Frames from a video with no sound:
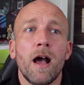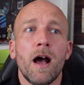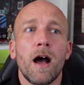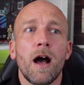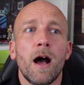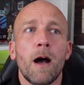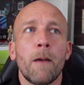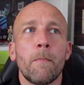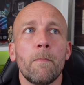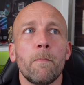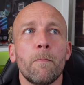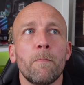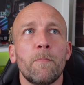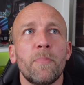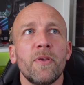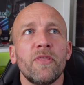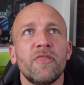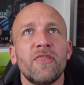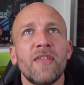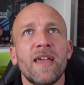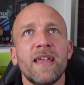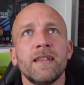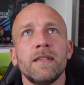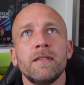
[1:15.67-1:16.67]
But
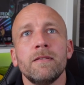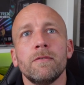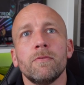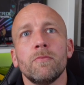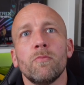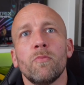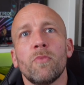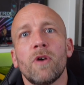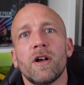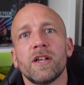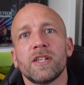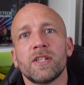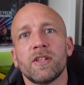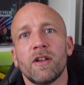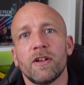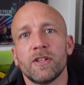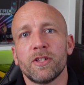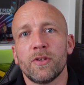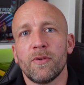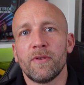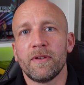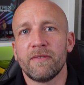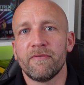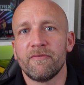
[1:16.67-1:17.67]
then I started
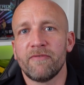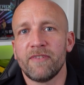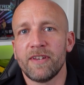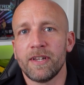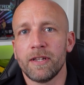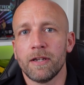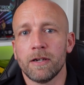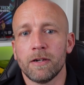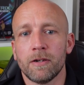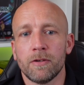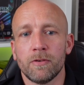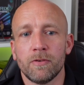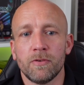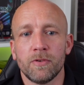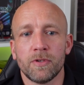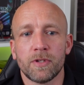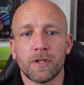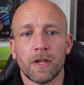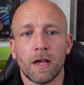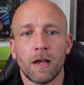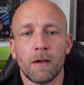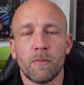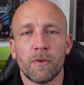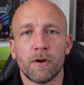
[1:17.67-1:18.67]
doing videos
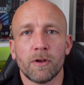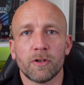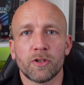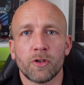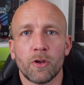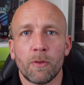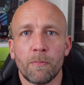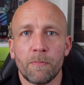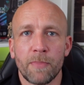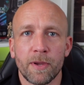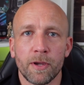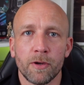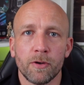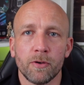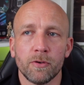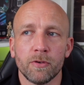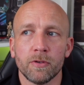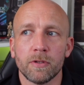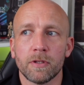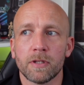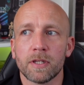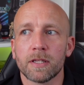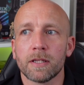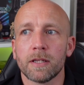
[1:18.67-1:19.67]
where I was doing
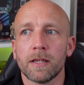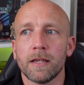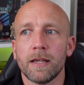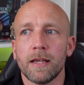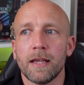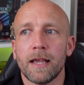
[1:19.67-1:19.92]
builds,